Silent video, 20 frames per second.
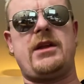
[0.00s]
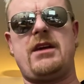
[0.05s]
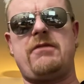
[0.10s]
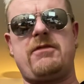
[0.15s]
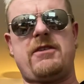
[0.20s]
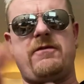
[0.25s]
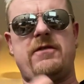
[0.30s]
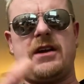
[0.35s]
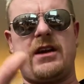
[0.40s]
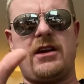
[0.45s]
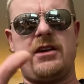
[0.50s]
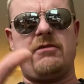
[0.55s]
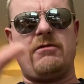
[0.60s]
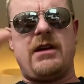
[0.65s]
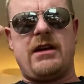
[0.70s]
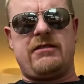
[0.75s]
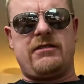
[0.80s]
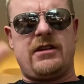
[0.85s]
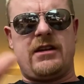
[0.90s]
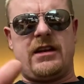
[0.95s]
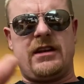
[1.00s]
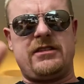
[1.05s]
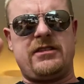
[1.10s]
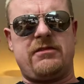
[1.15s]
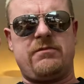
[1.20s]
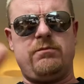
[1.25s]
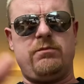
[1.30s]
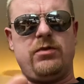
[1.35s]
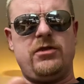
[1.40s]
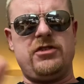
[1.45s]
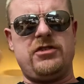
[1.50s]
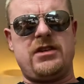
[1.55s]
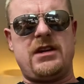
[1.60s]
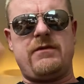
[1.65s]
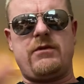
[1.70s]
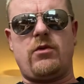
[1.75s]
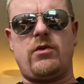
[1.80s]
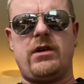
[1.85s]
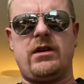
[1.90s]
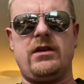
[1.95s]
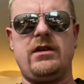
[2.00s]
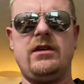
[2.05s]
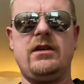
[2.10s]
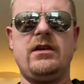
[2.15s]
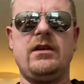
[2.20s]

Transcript: every fucking direction, like just bush everywhere.